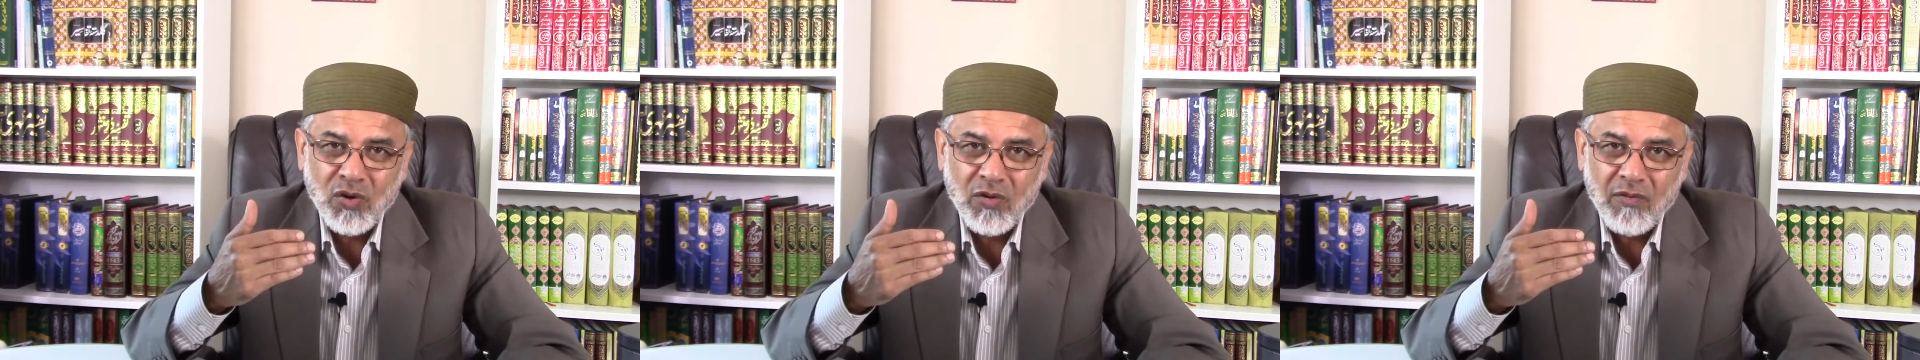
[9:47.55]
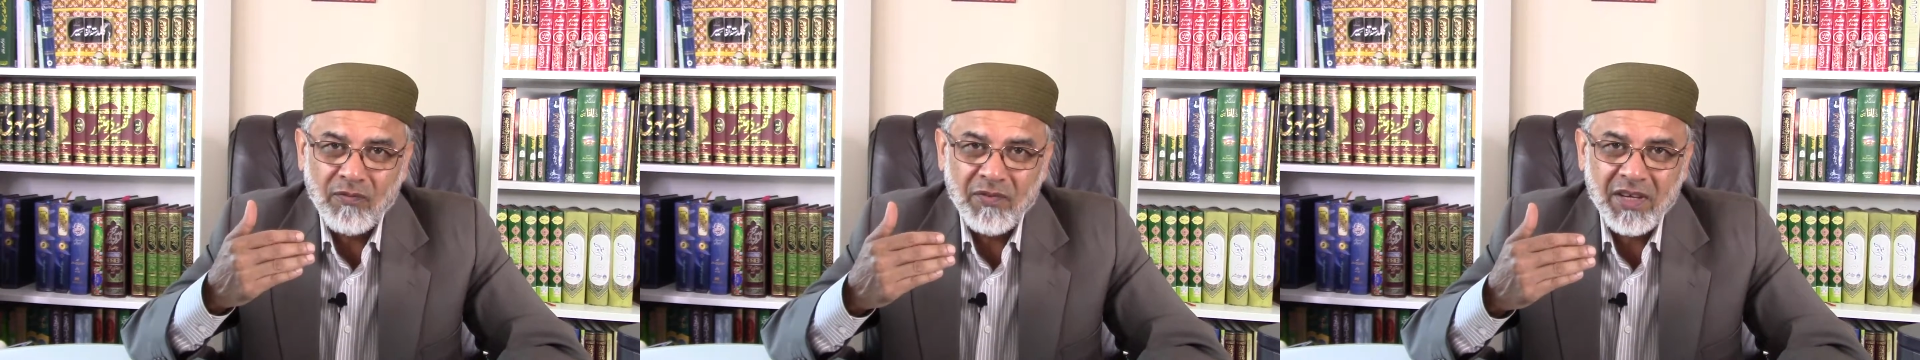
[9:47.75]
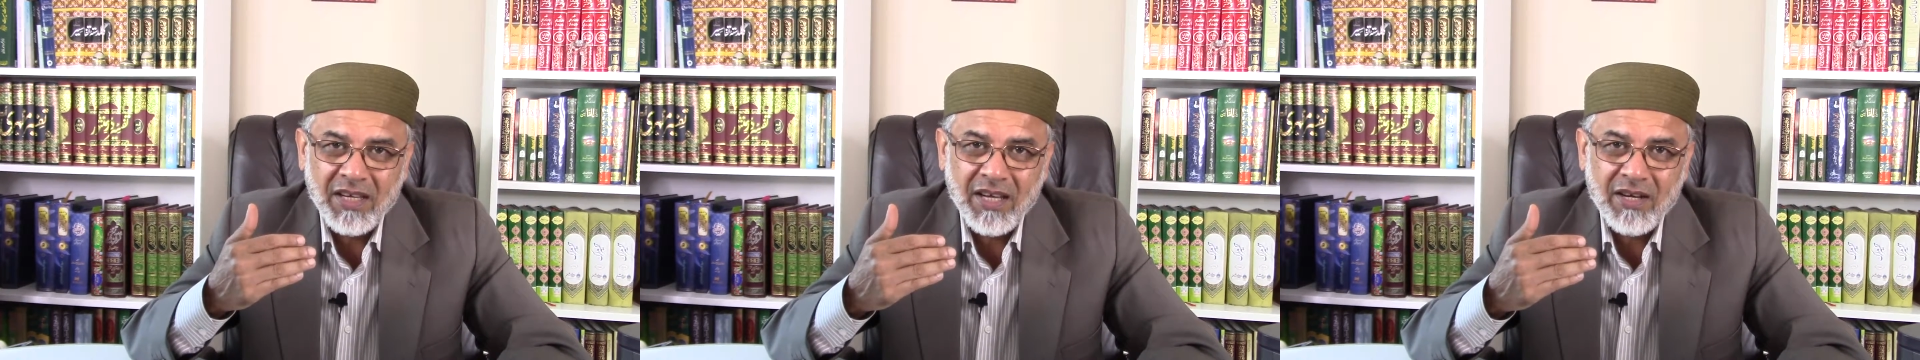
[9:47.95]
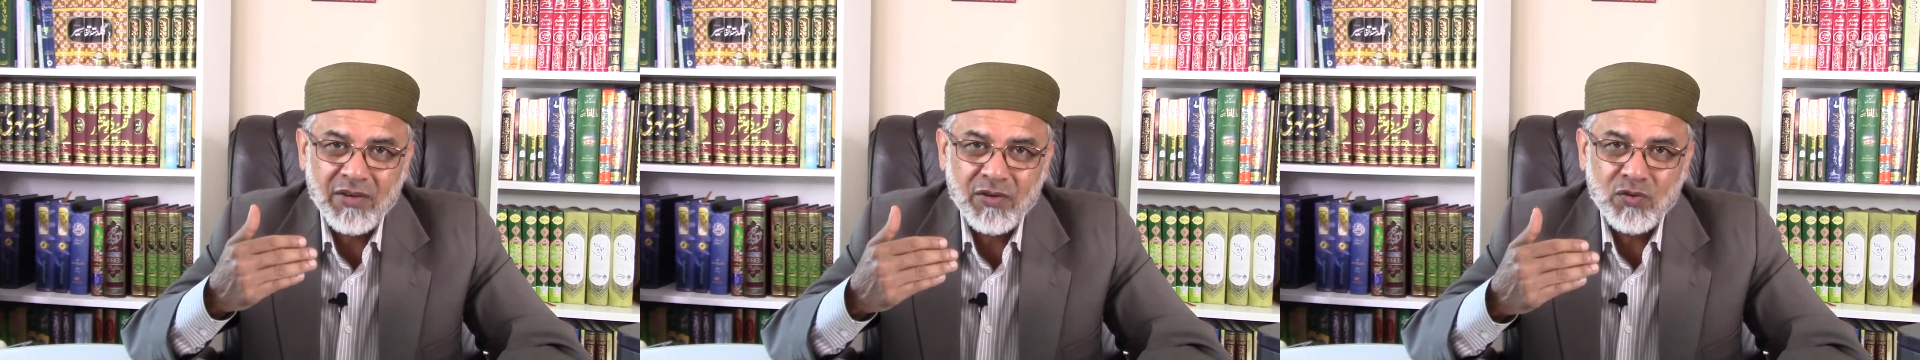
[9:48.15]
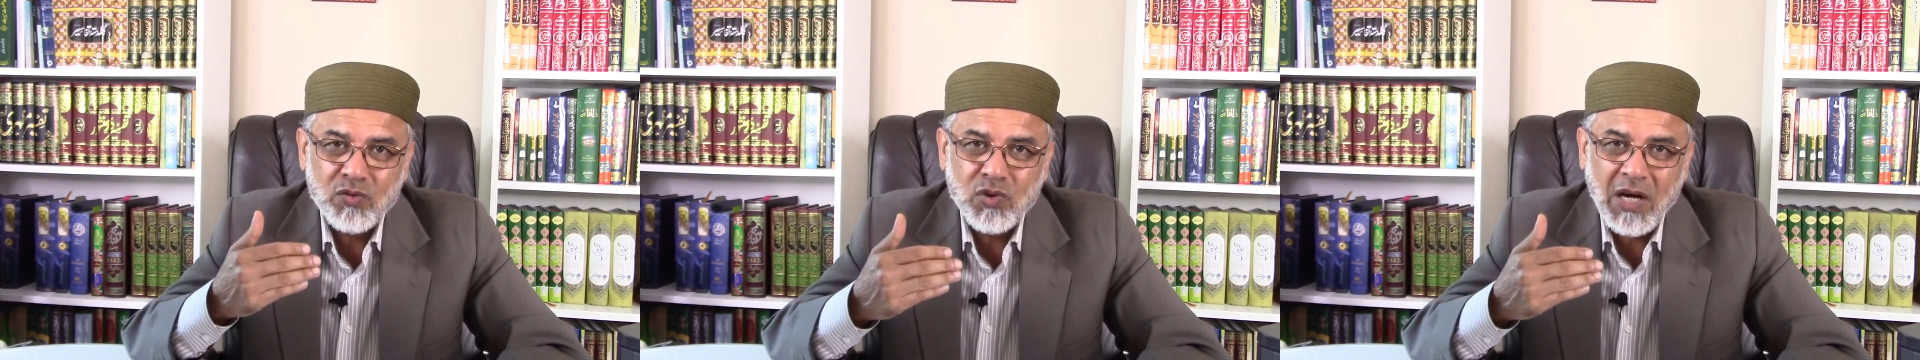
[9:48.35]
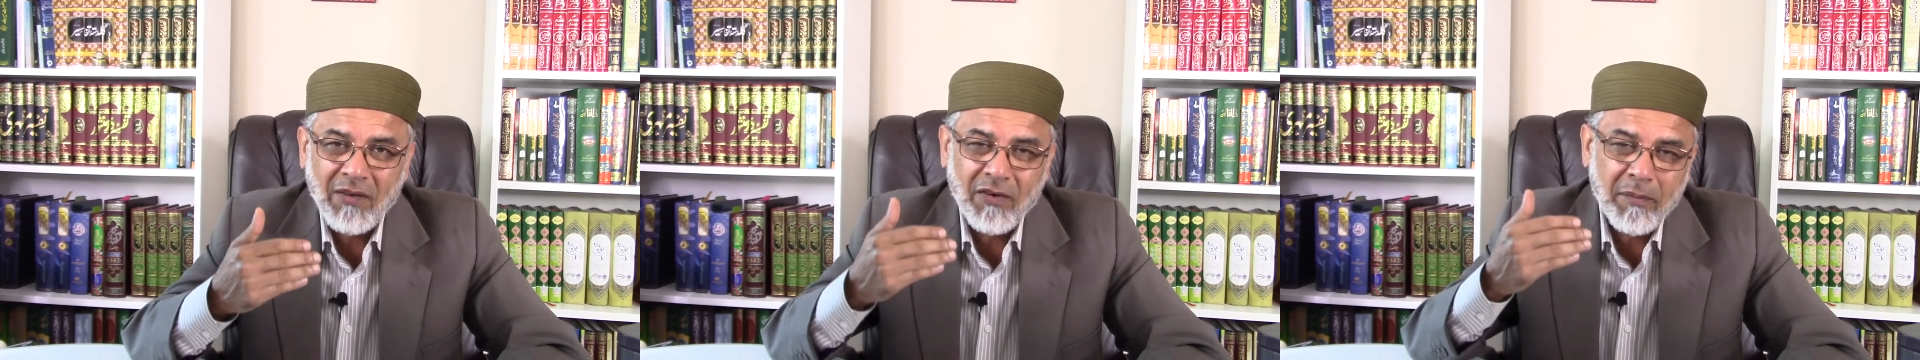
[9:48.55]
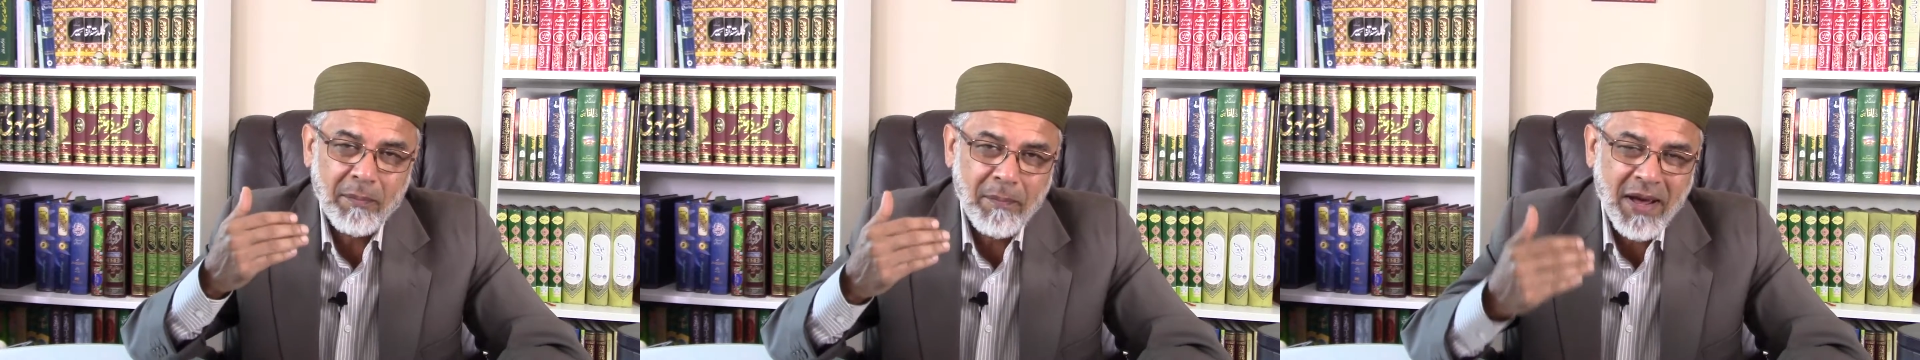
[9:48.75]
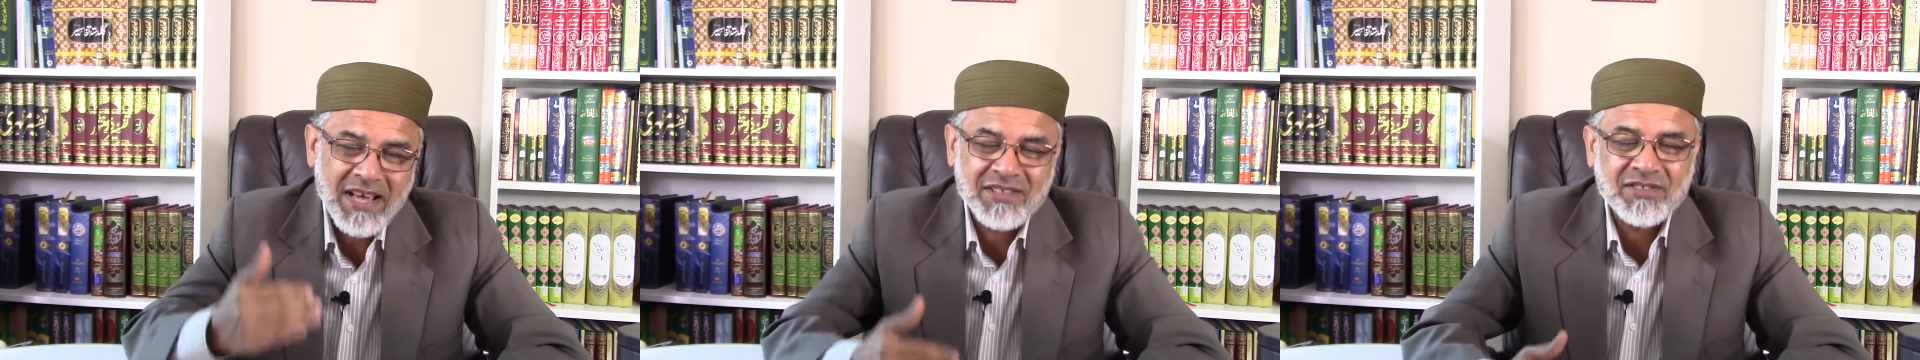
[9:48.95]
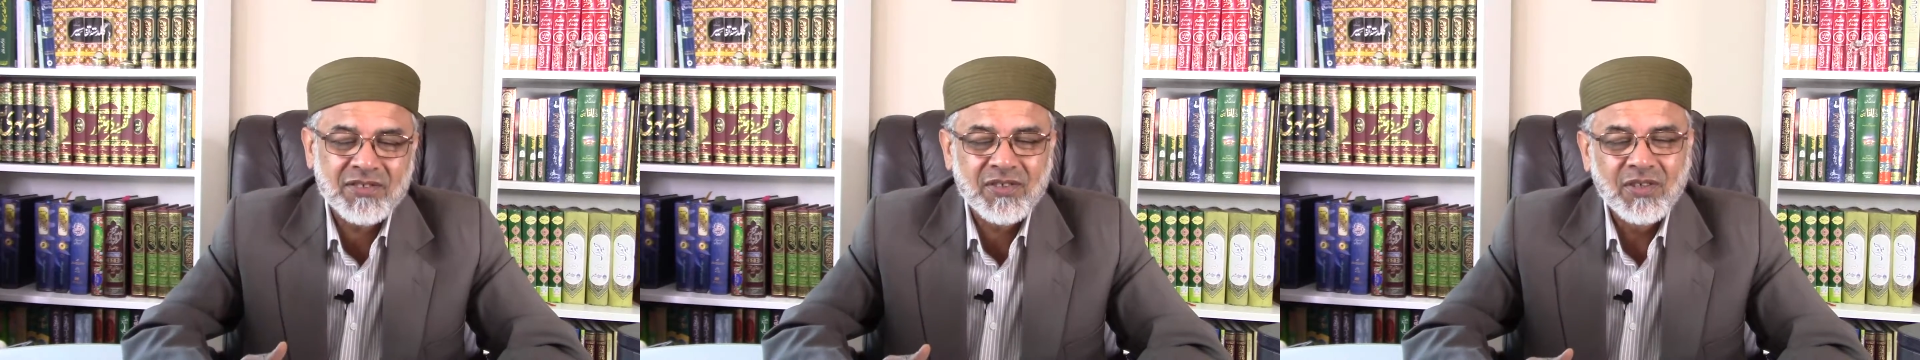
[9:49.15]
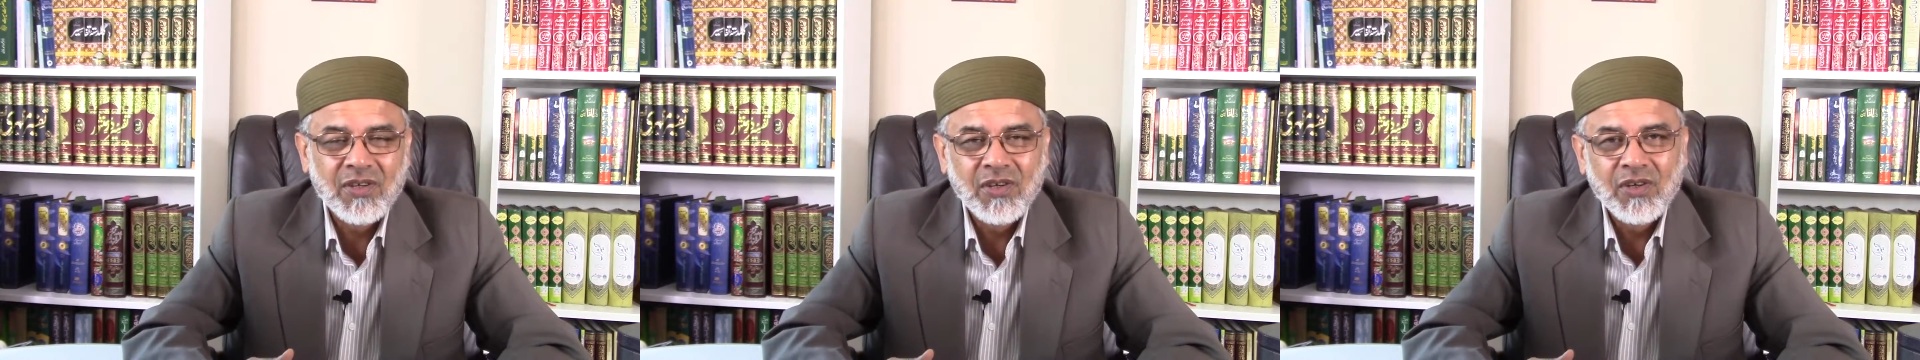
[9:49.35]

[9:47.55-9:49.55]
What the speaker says: We can do our best